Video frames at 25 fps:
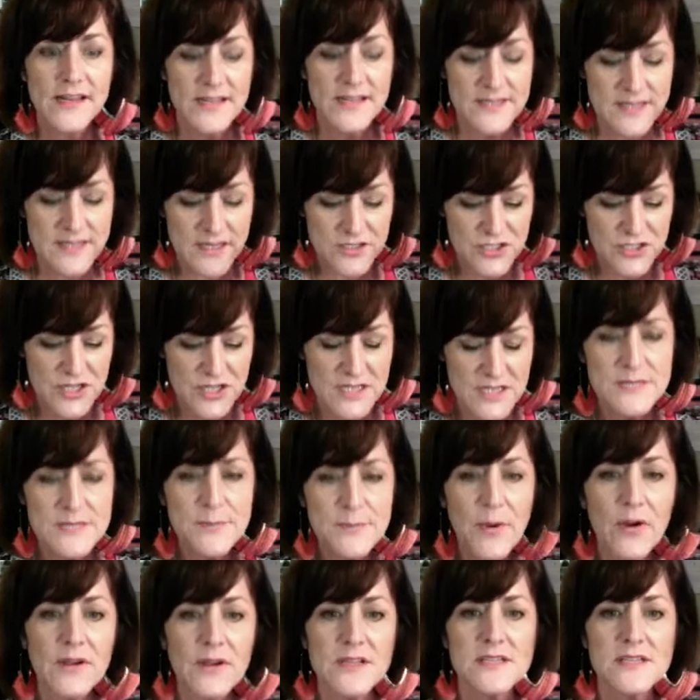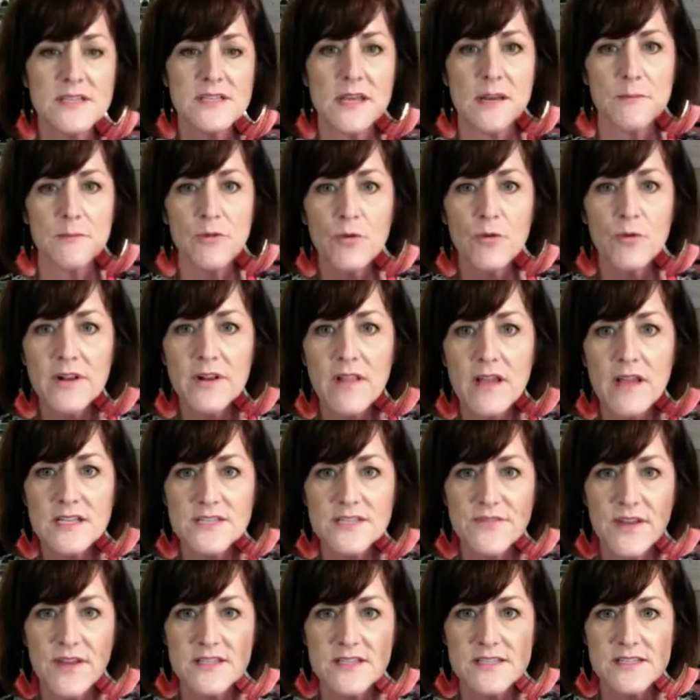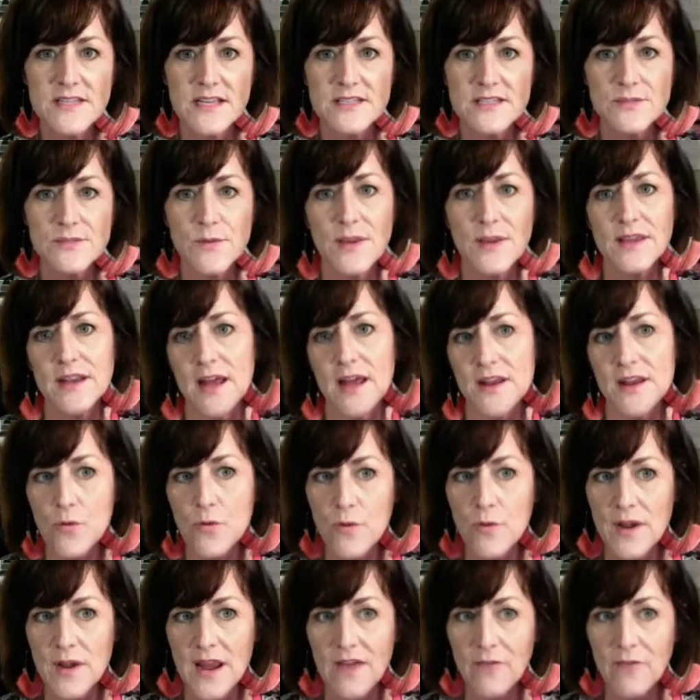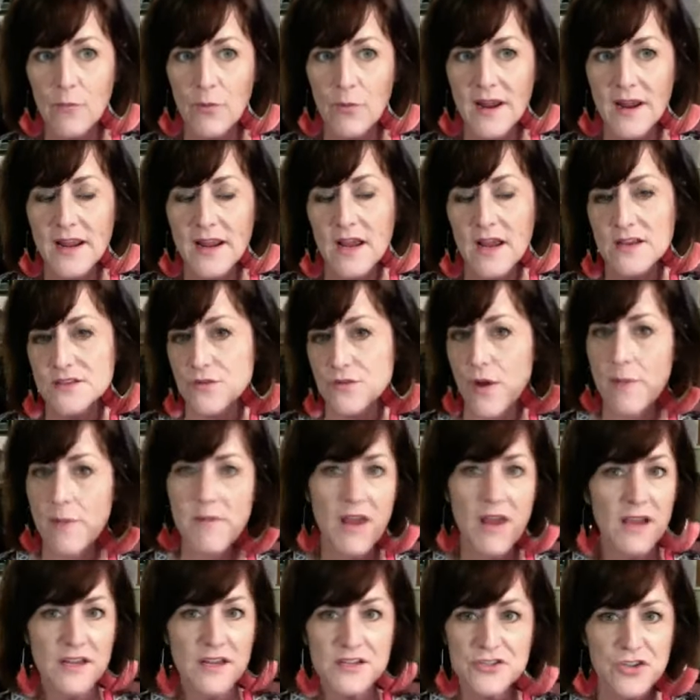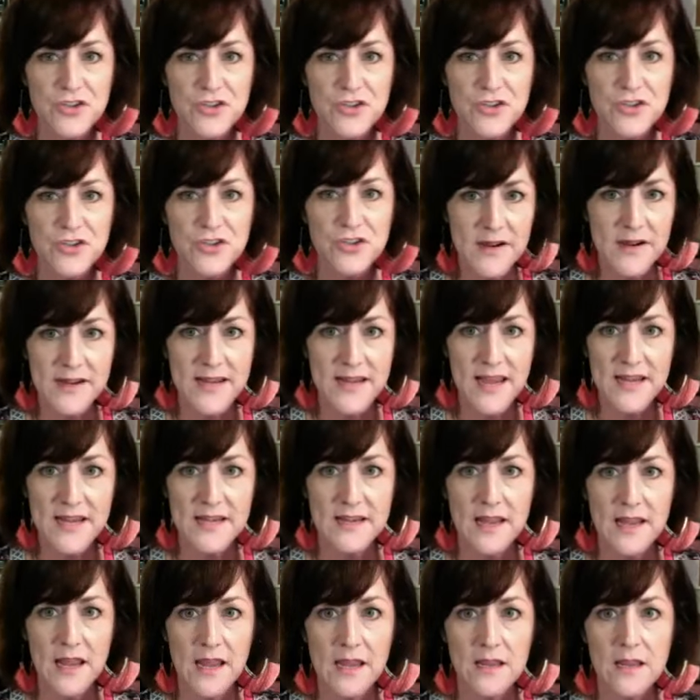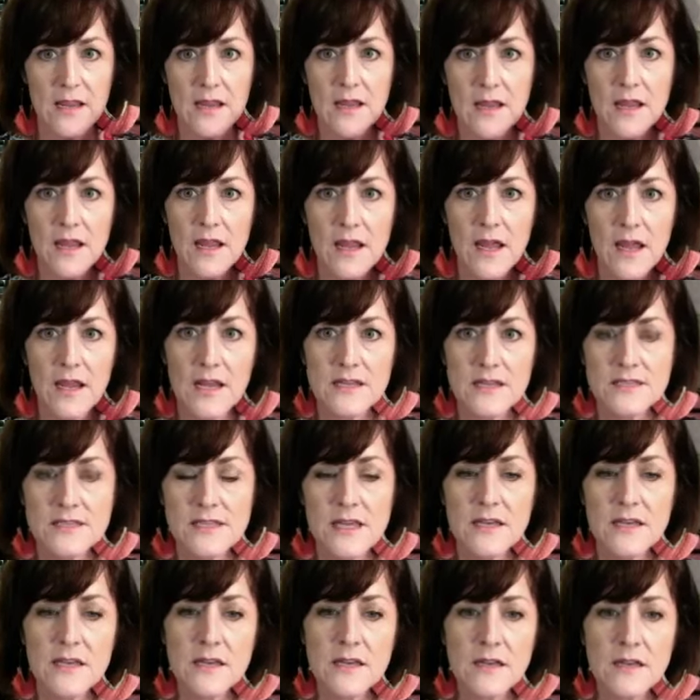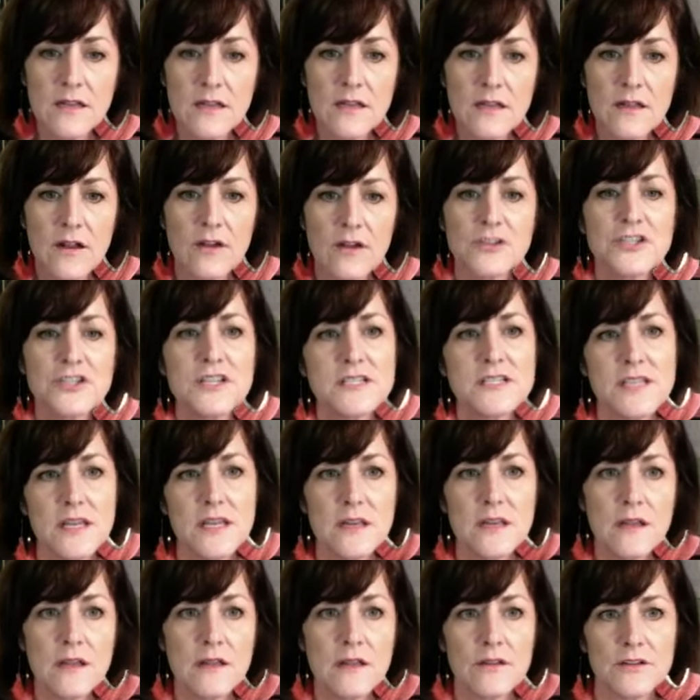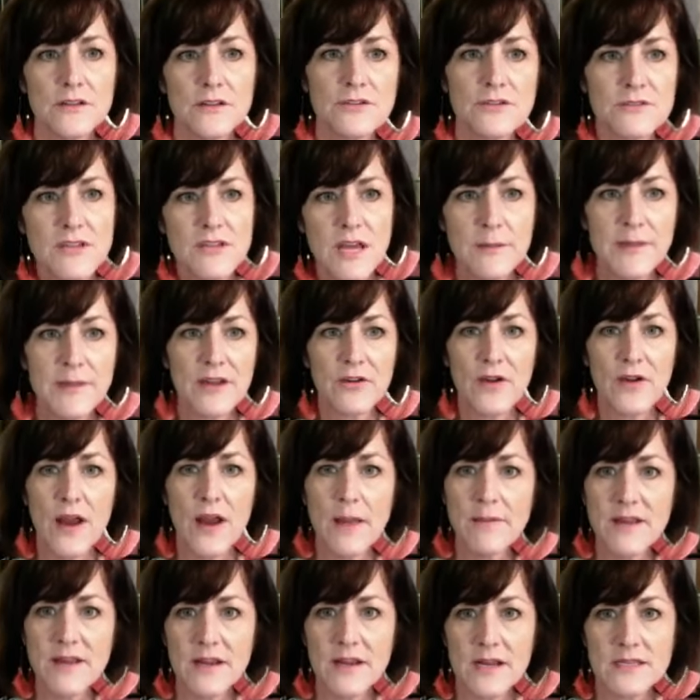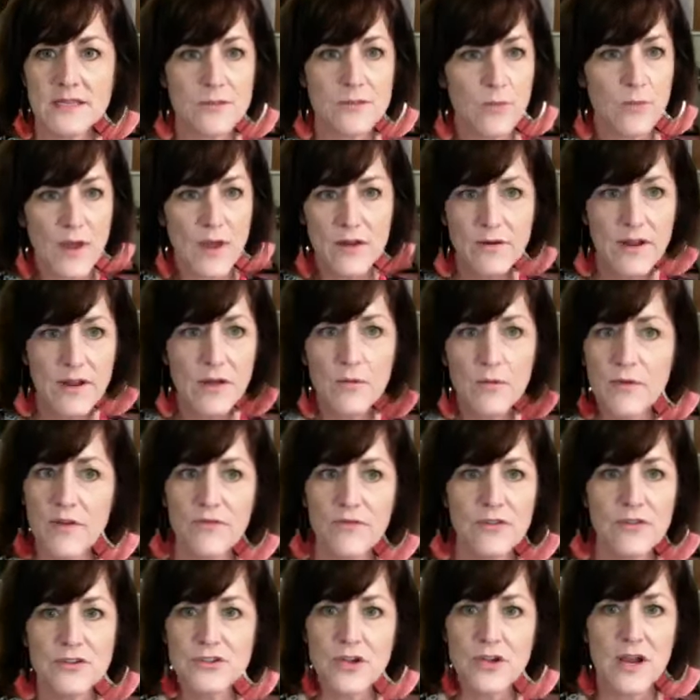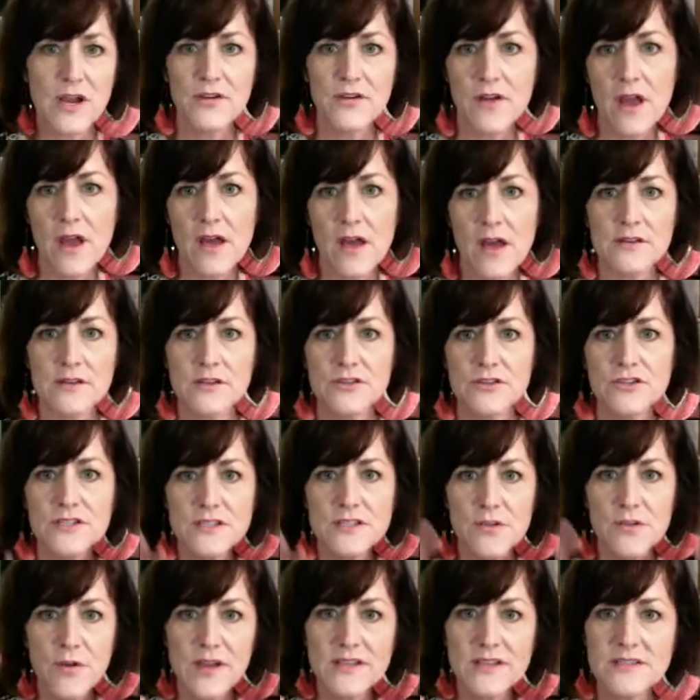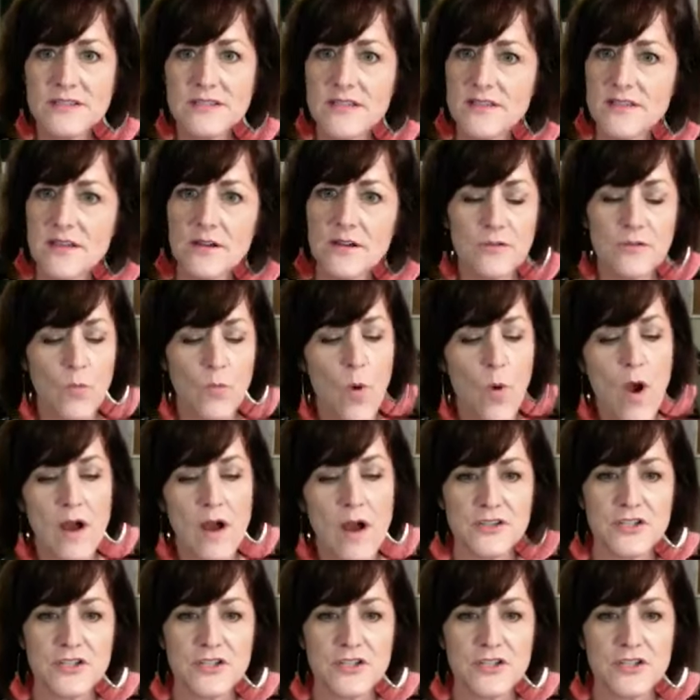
at Jen's party said, I'm going to Las Vegas next week, and I don't want to have a breakout, so I'm not going to try Mary Kay today. And I said, or she said, she was kind of being crabby, and I said, well, I don't care what if you try it or not. You just go ahead and sit there and watch.